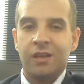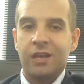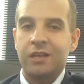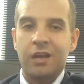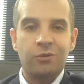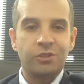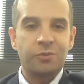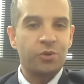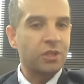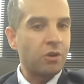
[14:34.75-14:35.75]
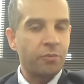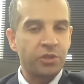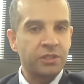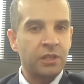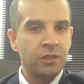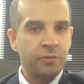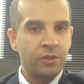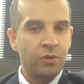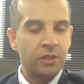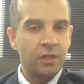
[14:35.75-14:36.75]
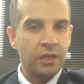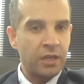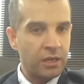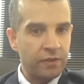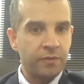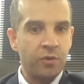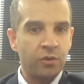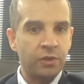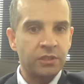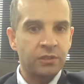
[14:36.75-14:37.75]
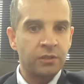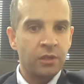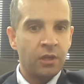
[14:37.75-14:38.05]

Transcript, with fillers: and I always support our president no matter what, and I love him always.